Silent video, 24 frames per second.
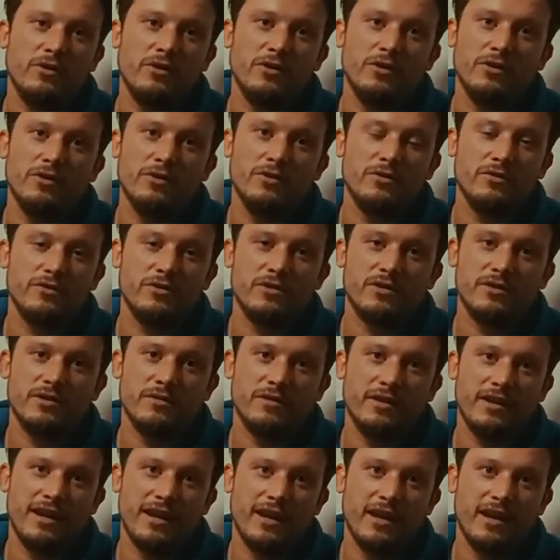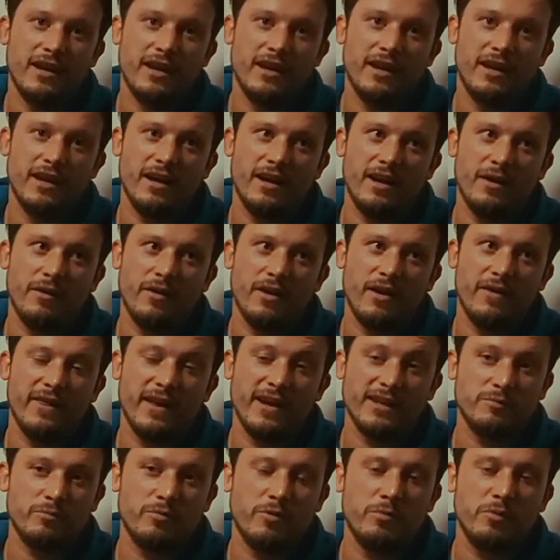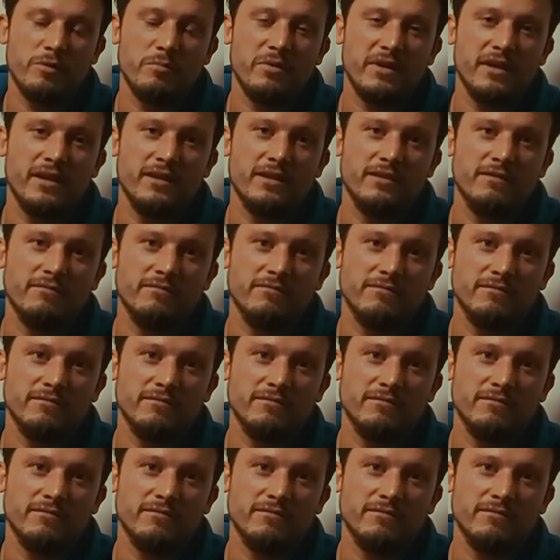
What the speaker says: goals, and that's probably been